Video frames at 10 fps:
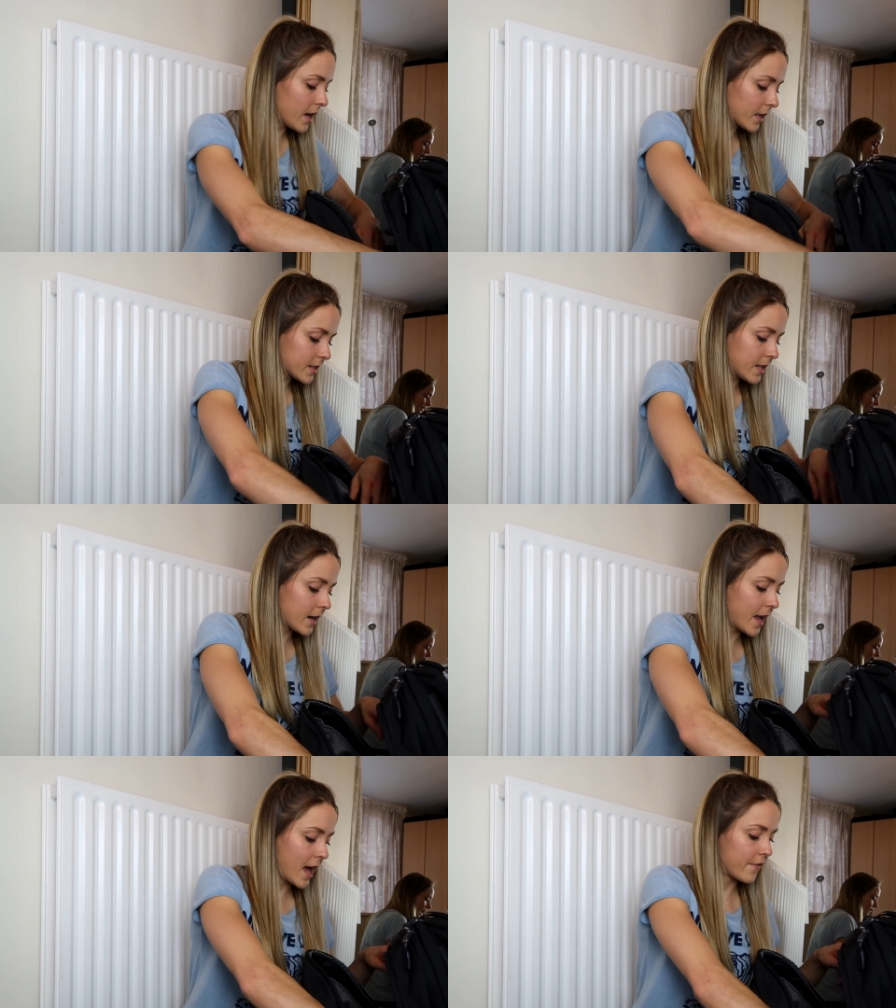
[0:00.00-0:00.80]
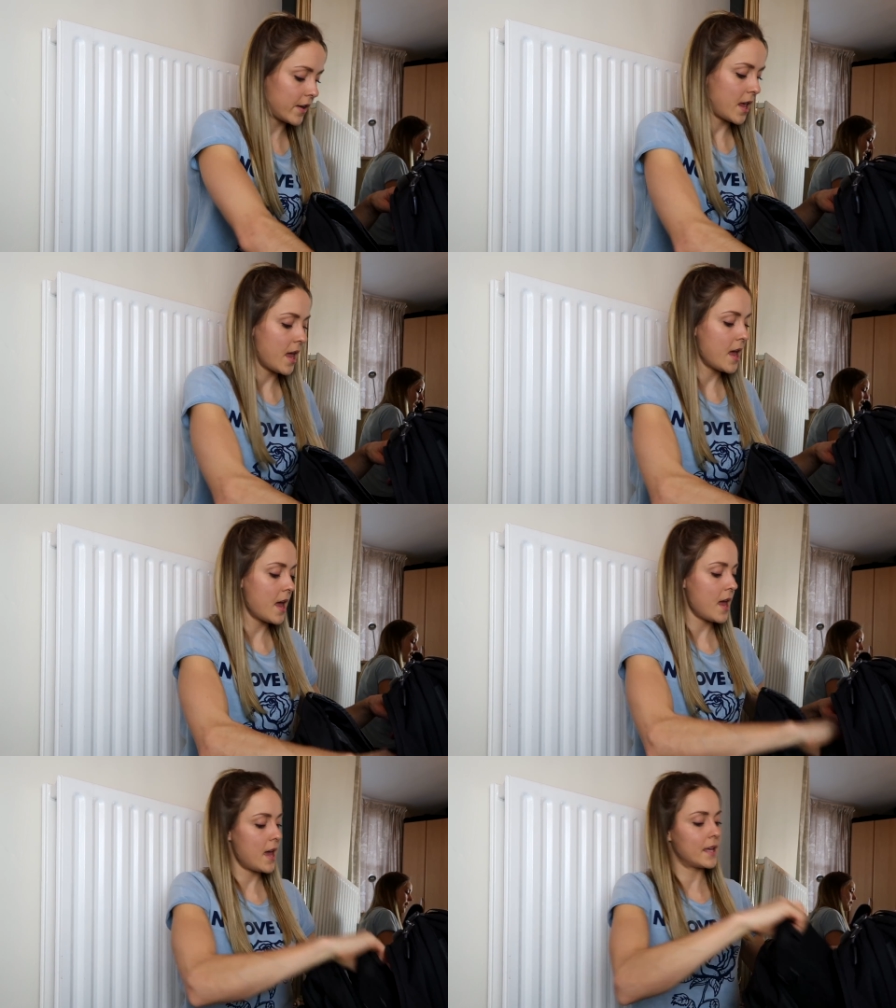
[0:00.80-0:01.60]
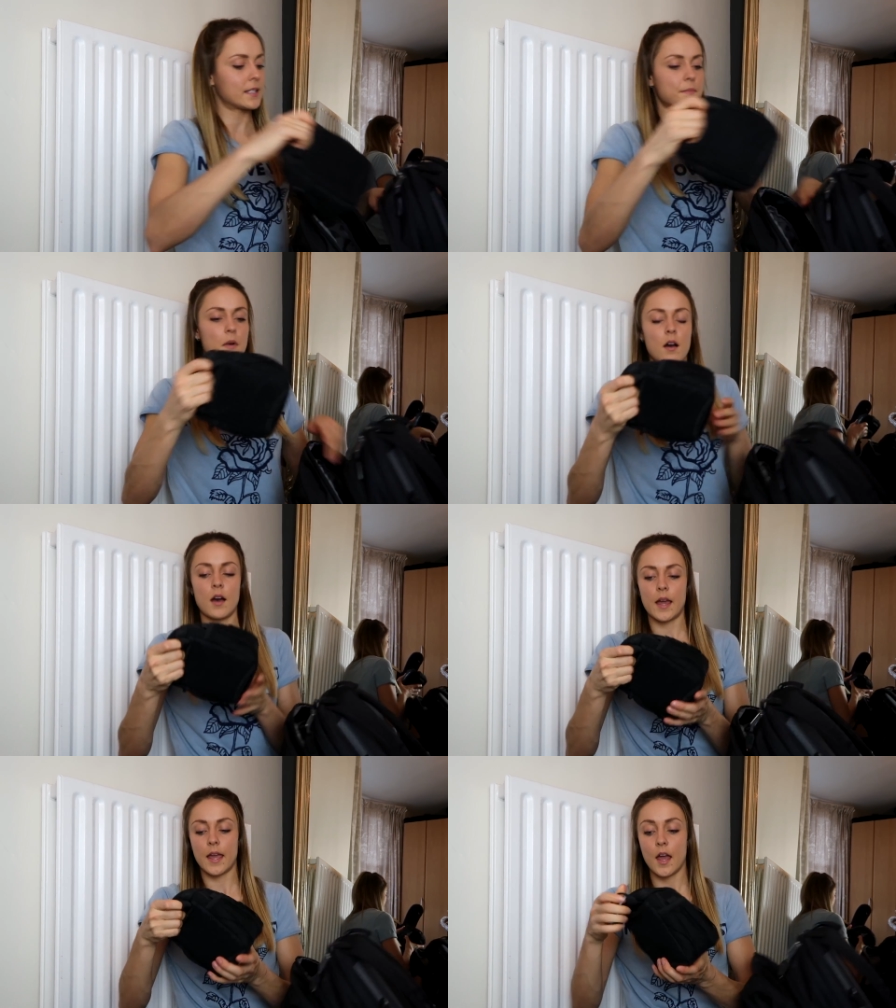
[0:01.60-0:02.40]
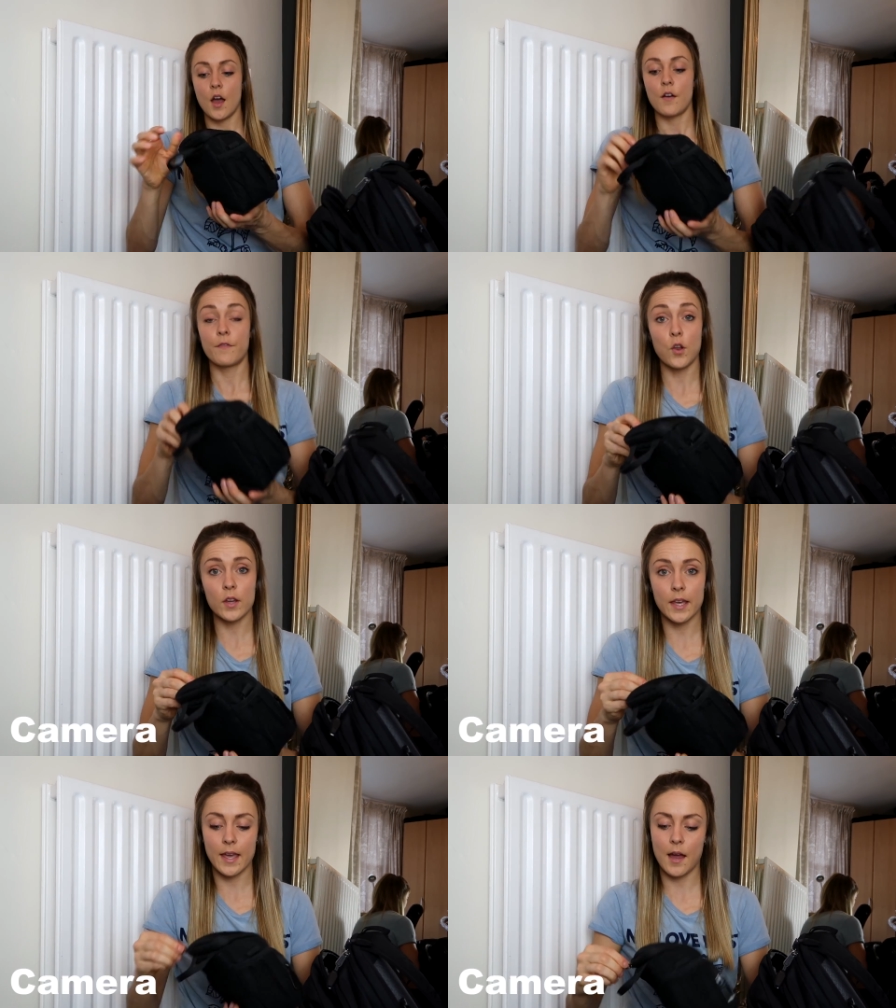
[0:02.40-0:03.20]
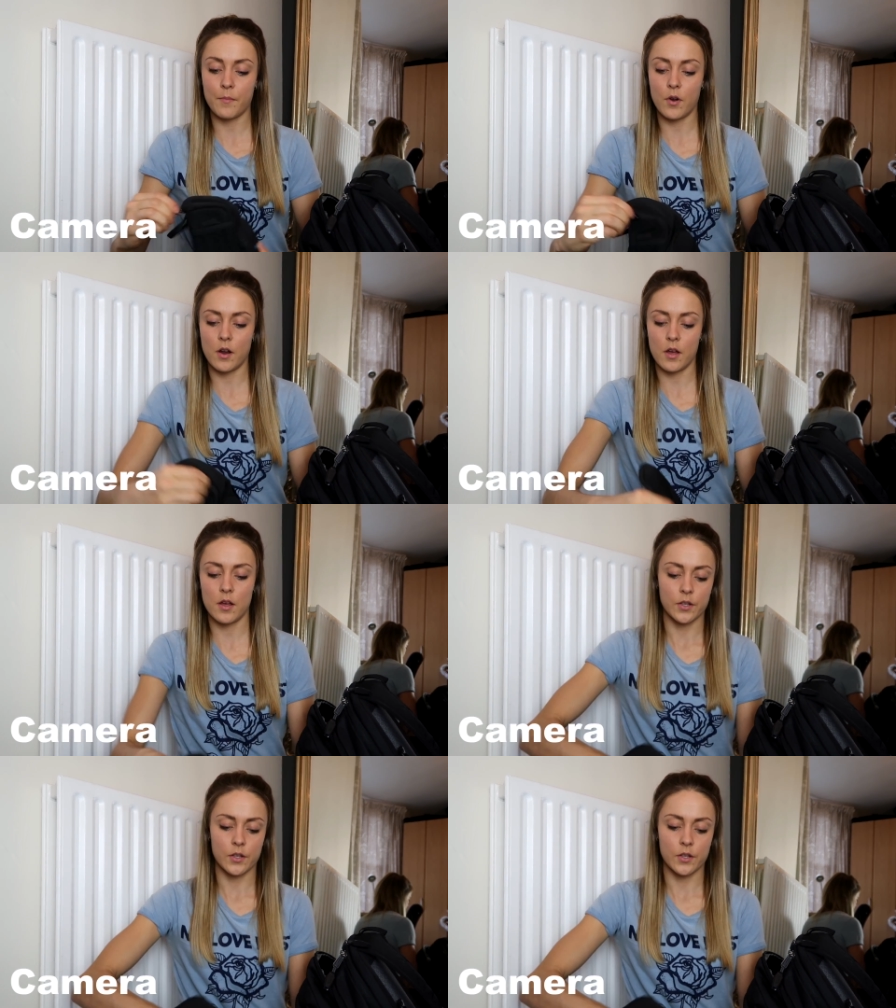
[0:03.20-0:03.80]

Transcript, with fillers: Next thing I have in here is my vlogging camera.